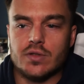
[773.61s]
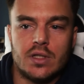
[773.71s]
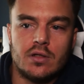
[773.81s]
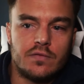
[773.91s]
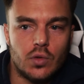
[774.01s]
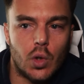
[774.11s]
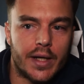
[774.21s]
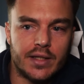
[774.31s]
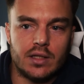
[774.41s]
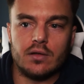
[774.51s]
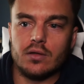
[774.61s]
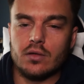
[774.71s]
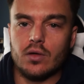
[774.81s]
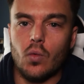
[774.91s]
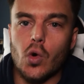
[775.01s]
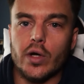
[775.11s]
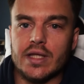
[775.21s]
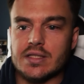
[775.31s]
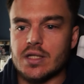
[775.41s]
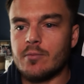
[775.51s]
And if you look at the work
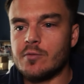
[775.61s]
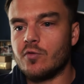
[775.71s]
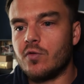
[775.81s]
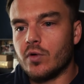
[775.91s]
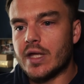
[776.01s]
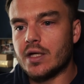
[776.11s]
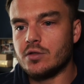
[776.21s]
that's coming before that,